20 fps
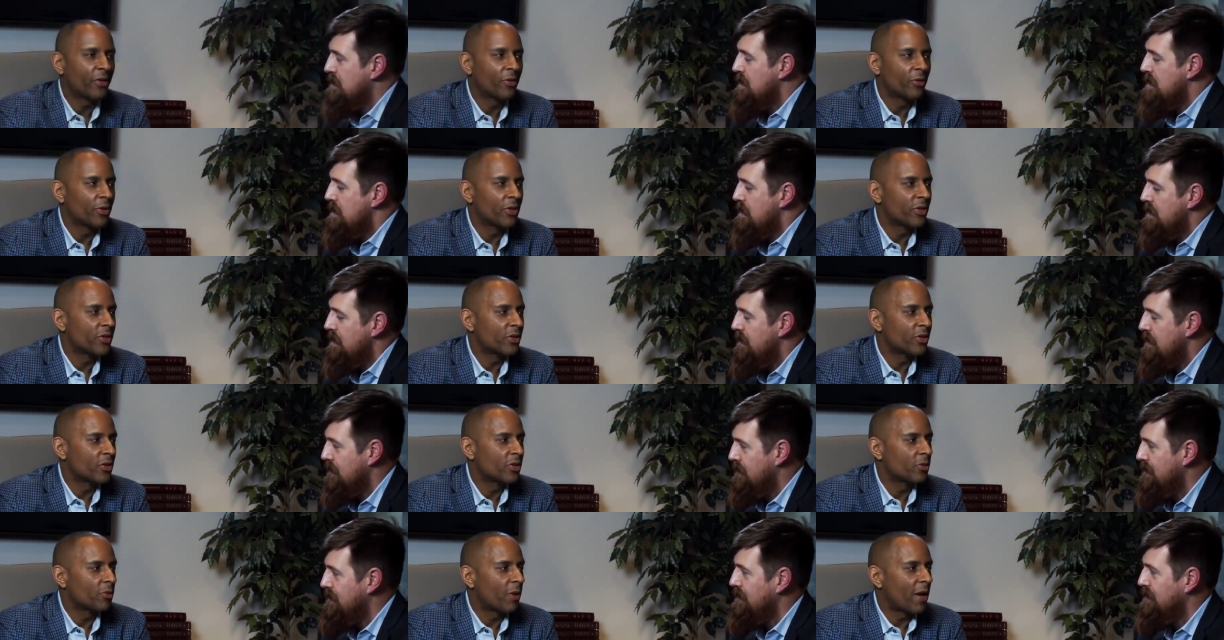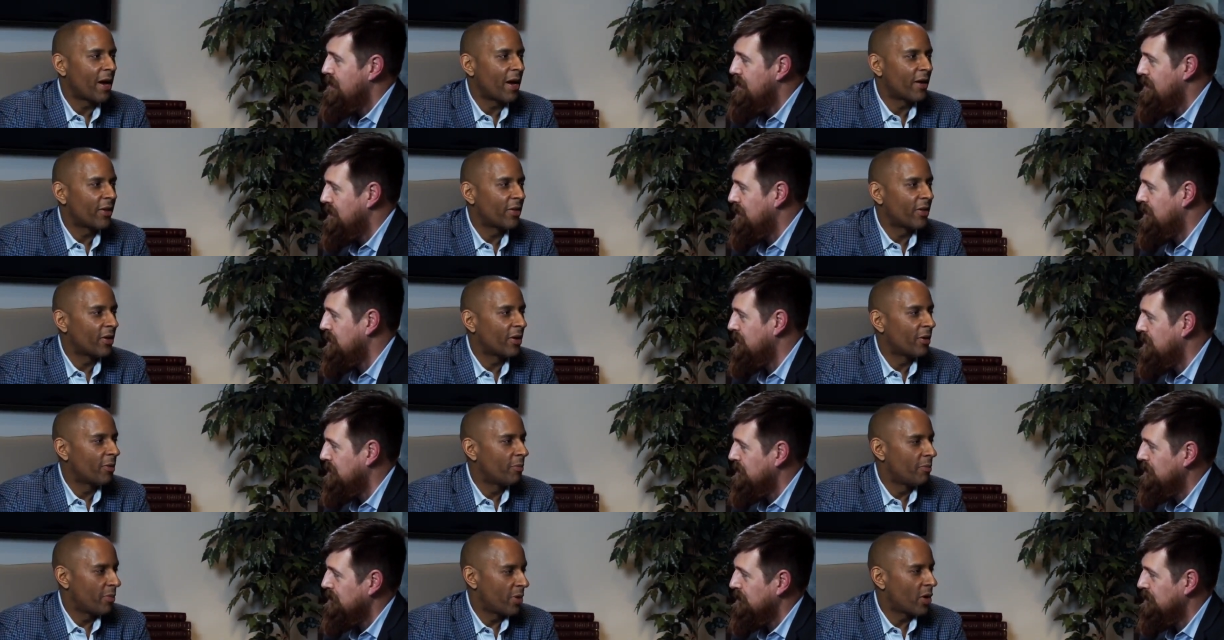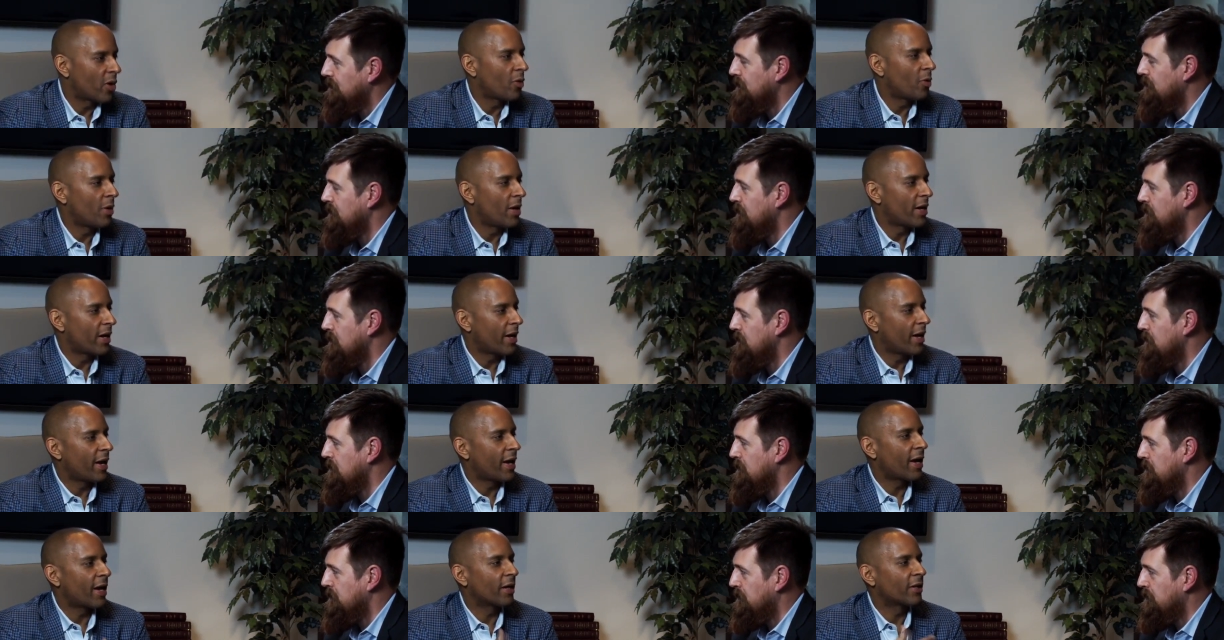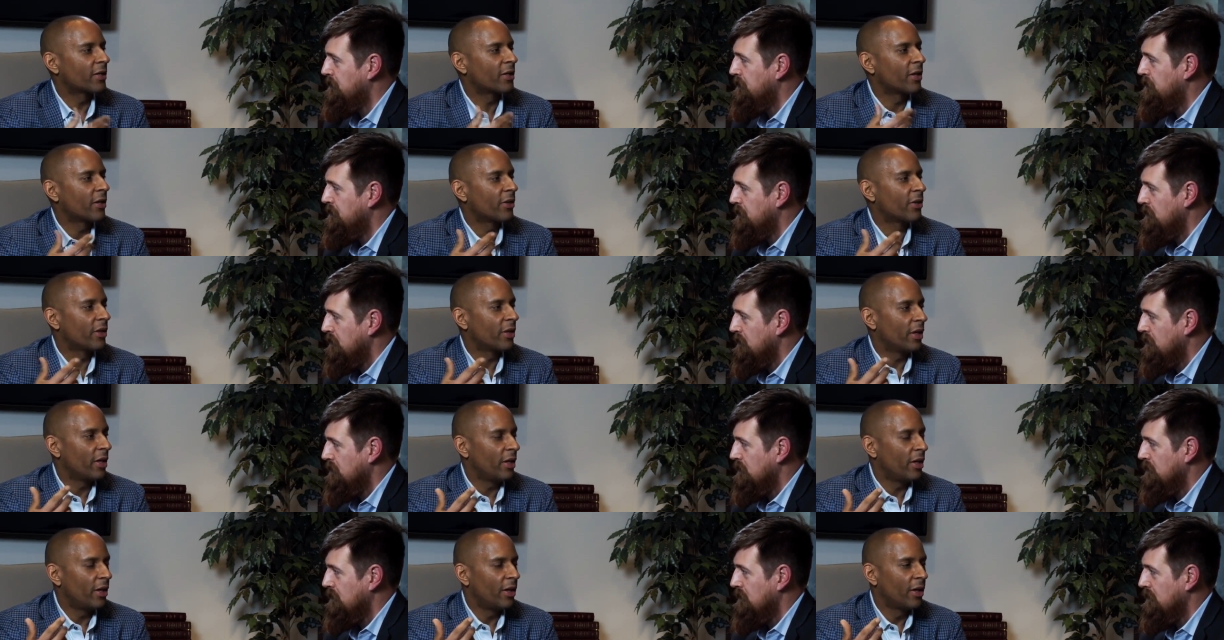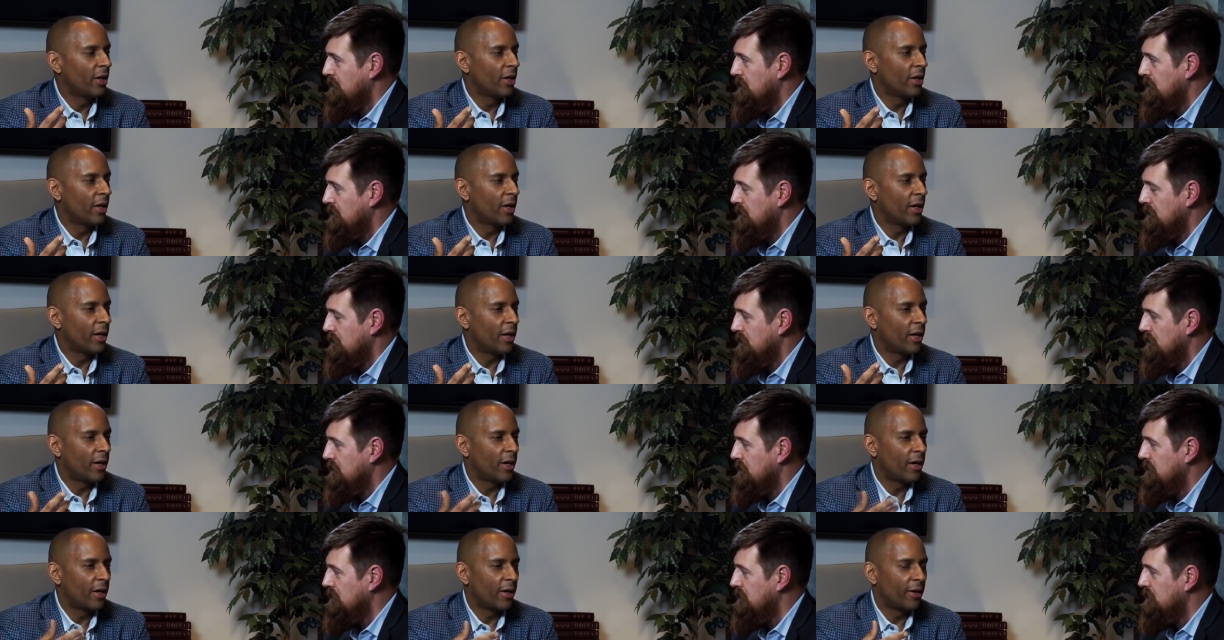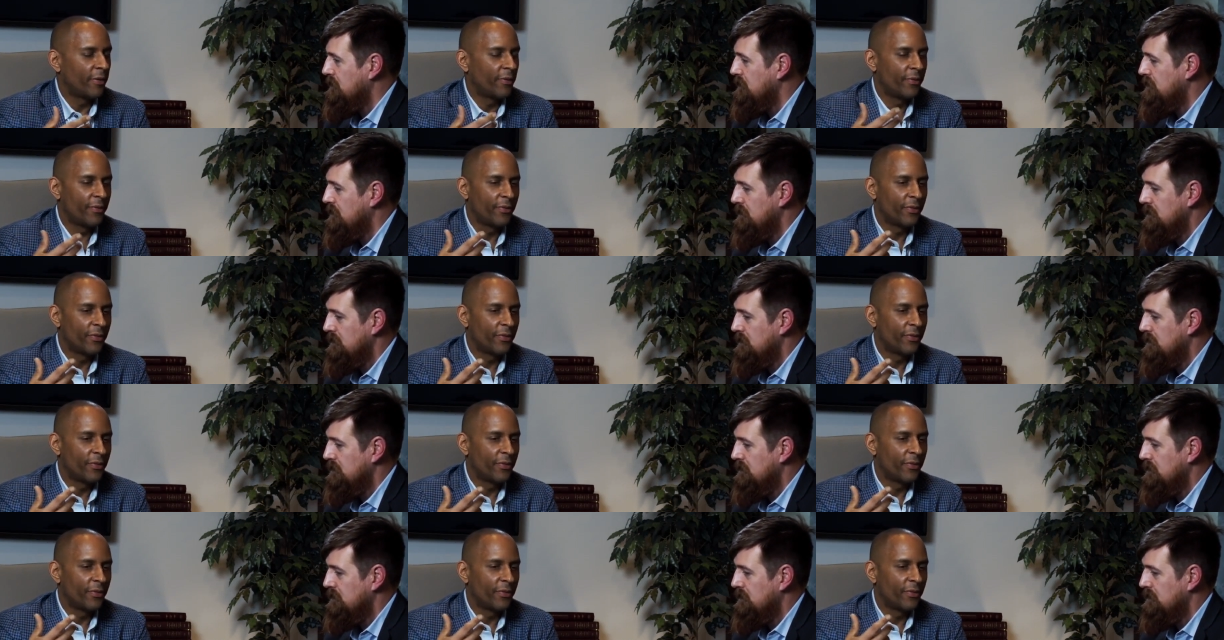Speaker 1: the reasons why the Marijuana Act and the uh,